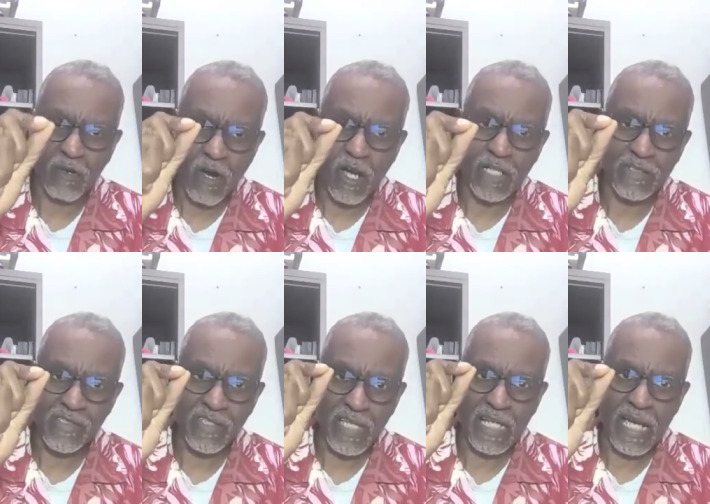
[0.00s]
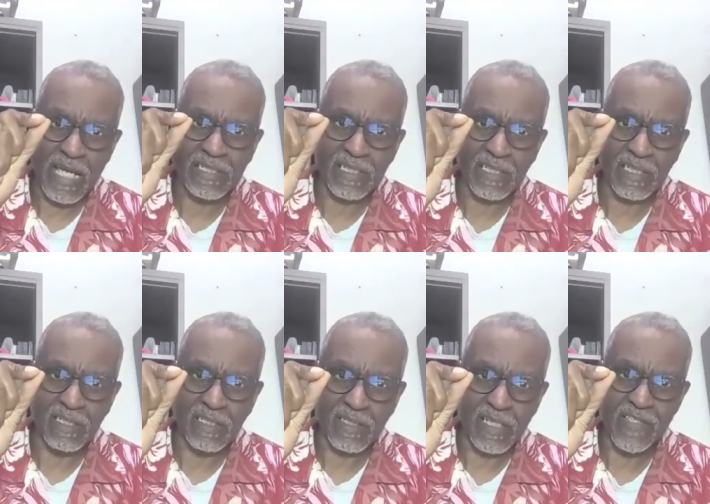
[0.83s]
on to that idea,
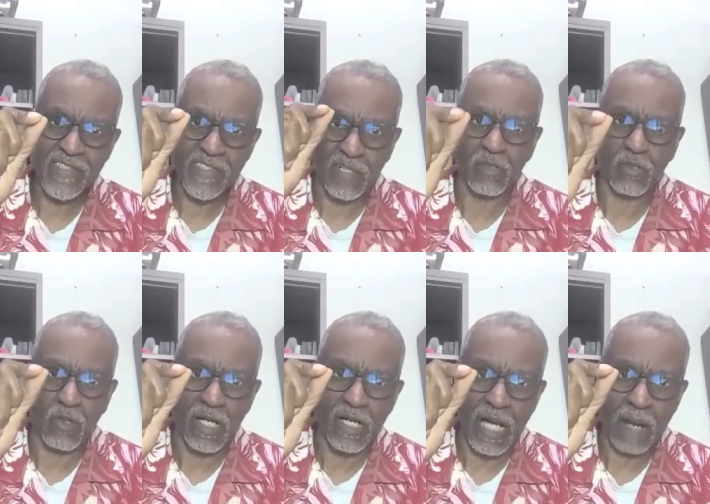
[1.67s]
that cynical,